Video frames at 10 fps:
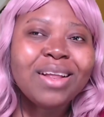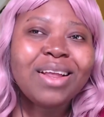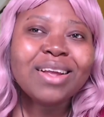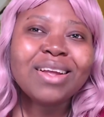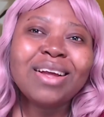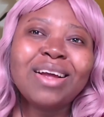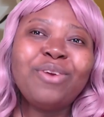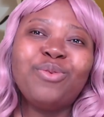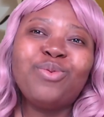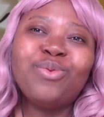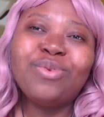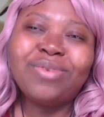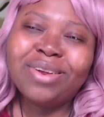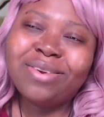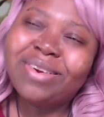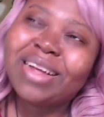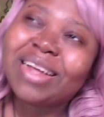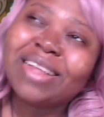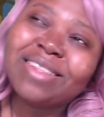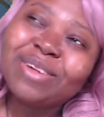Like, I know sooner or later,
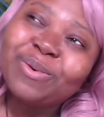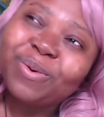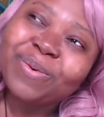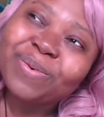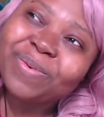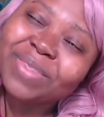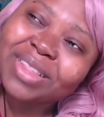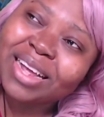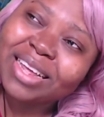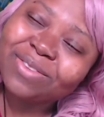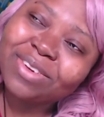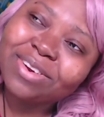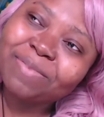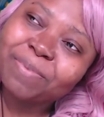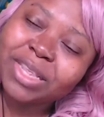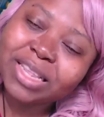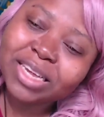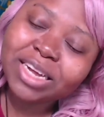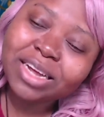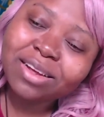like I still know that he's gonna be
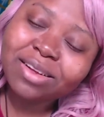teaching